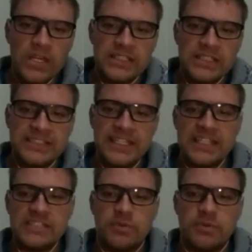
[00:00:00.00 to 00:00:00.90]
Seeing his
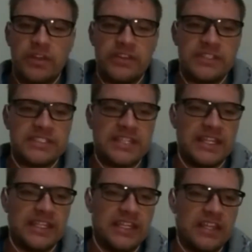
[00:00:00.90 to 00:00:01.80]
brothers and
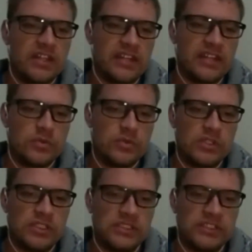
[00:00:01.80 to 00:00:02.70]
hearing that word.
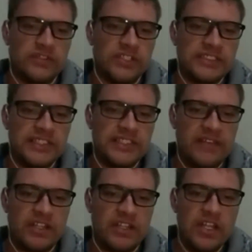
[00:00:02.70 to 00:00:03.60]
In verse 11,
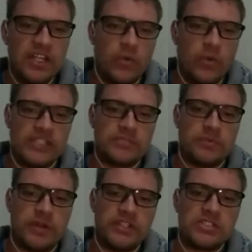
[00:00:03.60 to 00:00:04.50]
when his
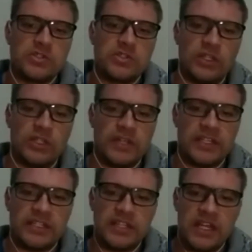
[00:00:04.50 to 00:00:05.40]
brothers told him that
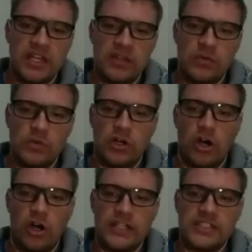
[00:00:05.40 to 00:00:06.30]
they were
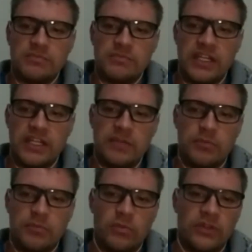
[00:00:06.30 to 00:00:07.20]
honest men, he
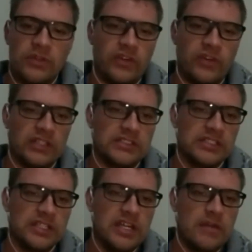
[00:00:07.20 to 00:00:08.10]
probably felt
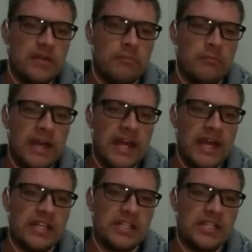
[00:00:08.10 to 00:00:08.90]
mad,